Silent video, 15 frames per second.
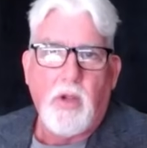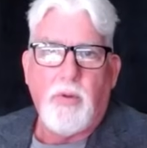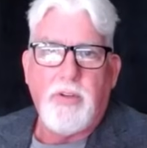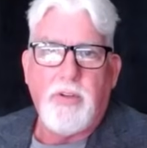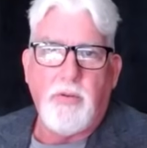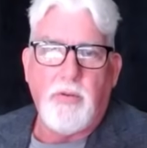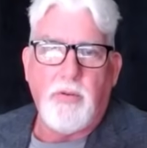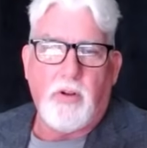We
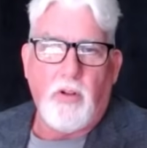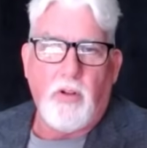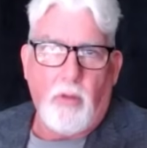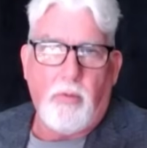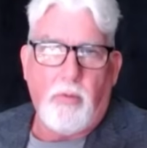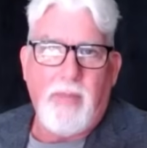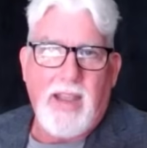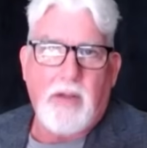do the
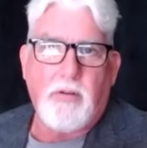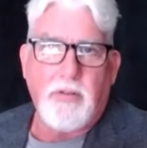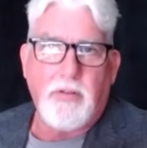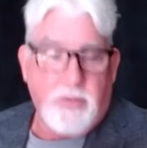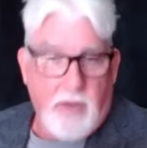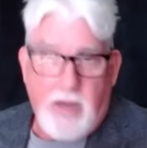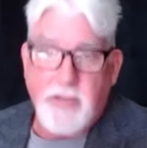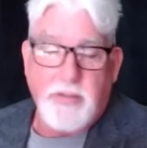global macro
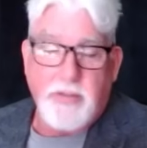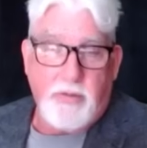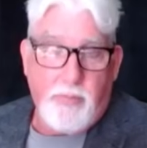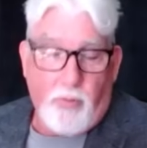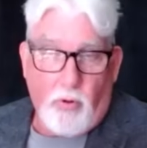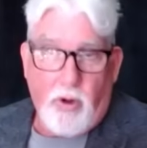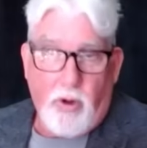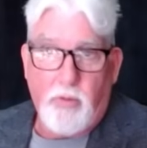strategy
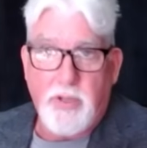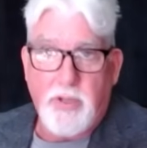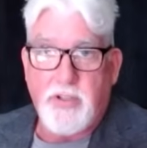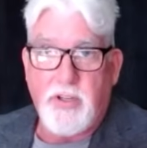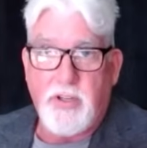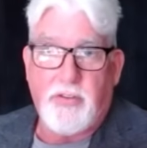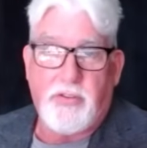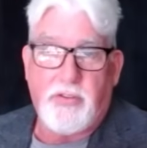report, which
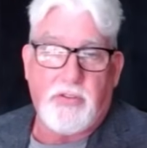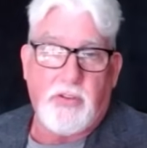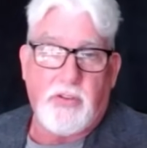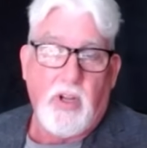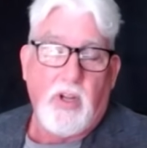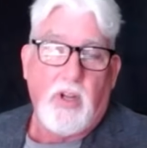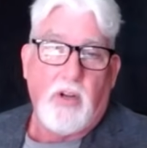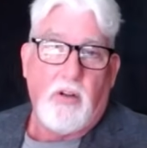
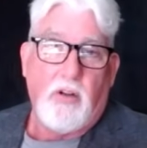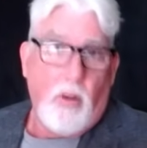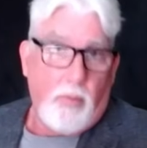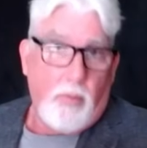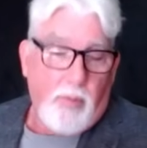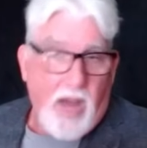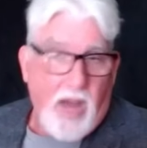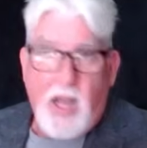is
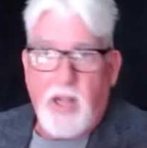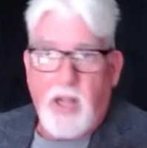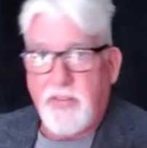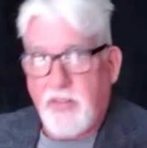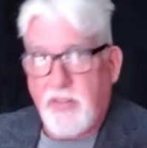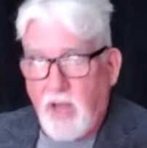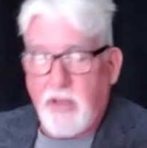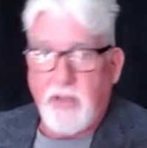global bonds,
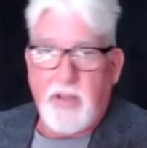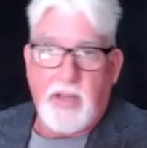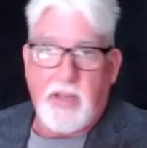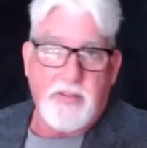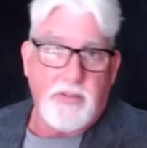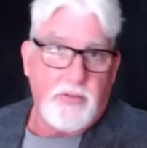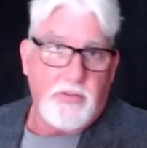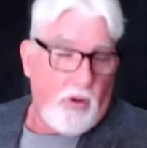stock indexes,